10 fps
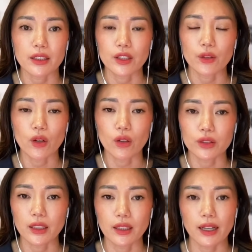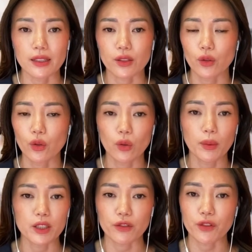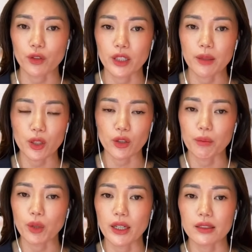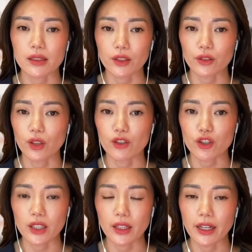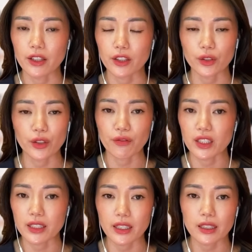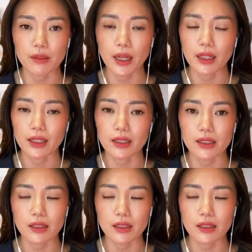Ulta has a whole bunch of Korean beauty brands that are launching there, including BT Cosmetics.